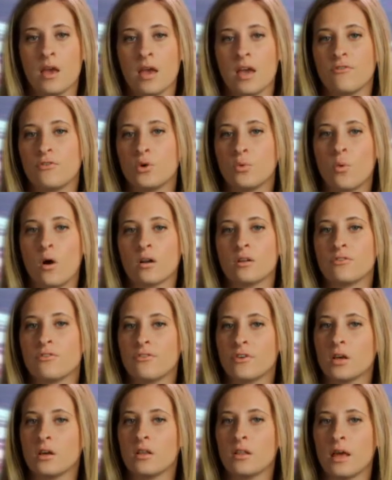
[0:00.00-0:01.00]
If you want to
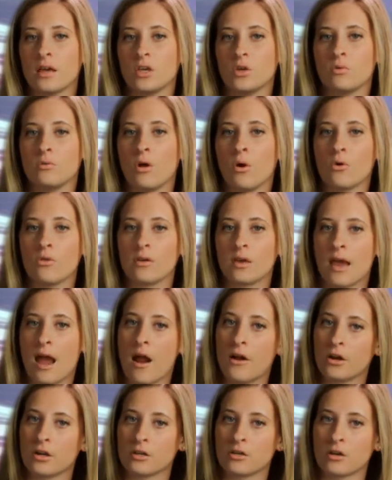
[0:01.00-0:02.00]
feel like you know the
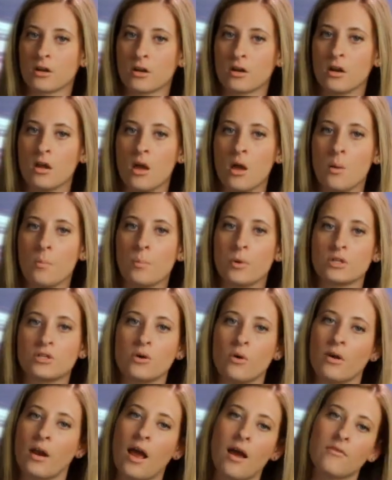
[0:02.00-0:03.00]
character, but
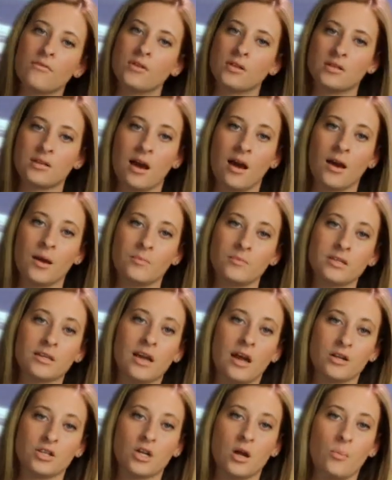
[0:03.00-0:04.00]
don't have the time to
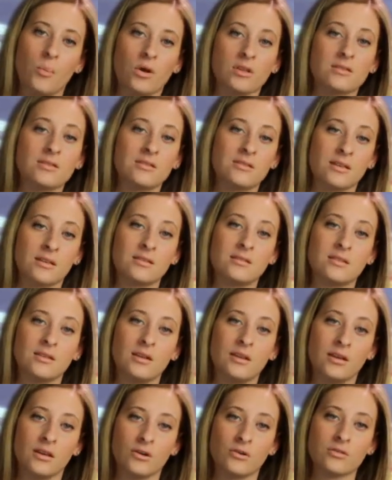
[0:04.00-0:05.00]
catch up on 60
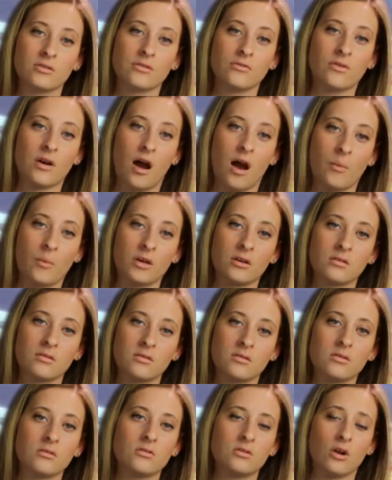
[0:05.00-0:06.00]
years of
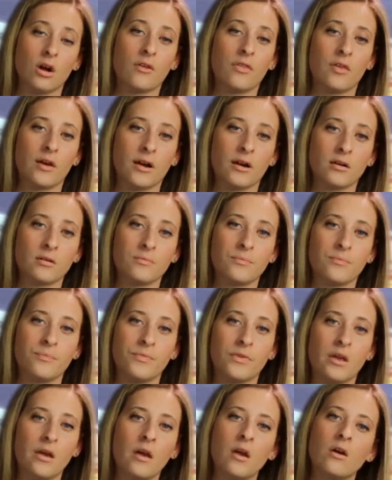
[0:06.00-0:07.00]
comics, start there.
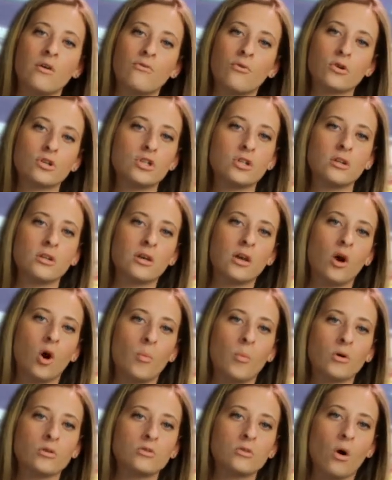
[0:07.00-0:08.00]
Fortunately,
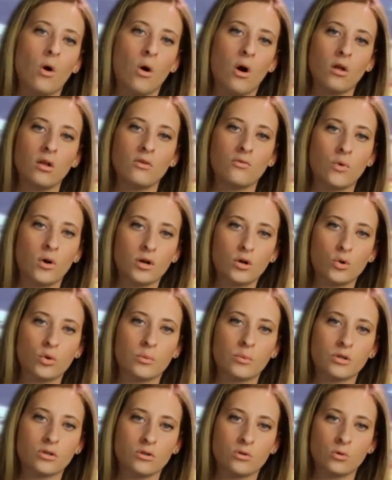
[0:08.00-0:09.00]
almost all of Wonder
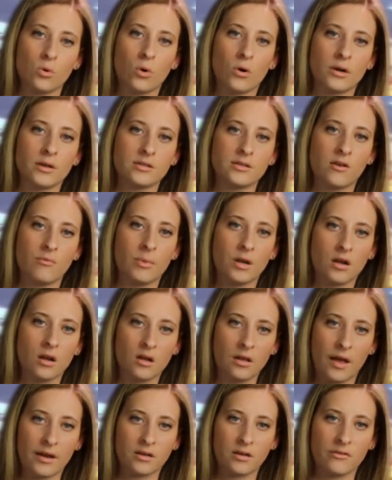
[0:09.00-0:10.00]
Woman's stories have been
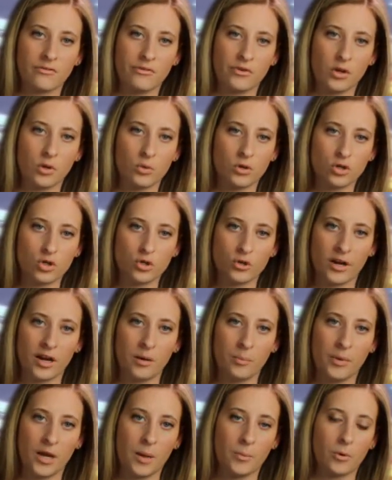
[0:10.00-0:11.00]
collected for you in
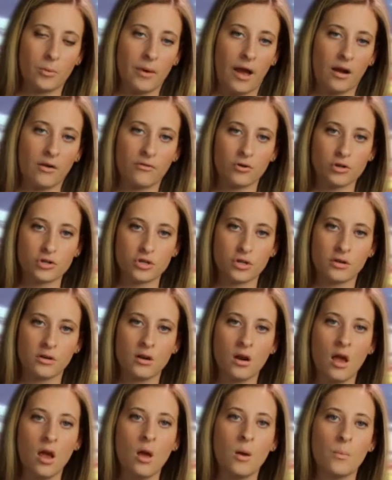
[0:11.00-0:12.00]
trade paperback
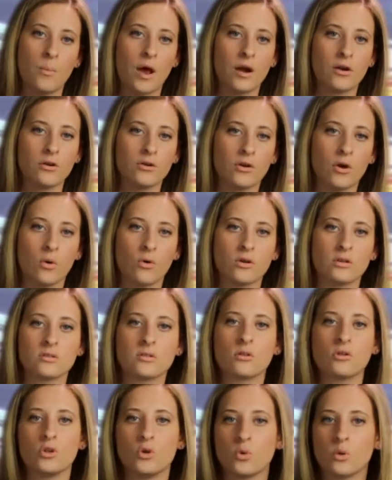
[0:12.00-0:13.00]
version, better known as
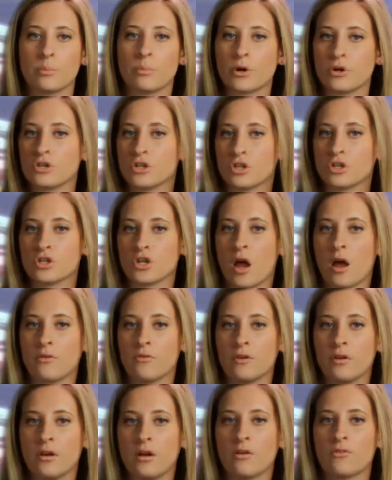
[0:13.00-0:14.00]
the new emerging
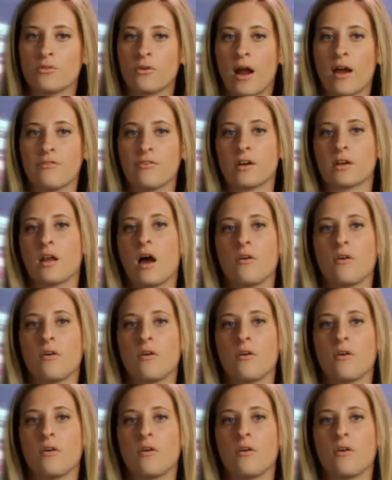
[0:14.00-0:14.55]
genre of graphic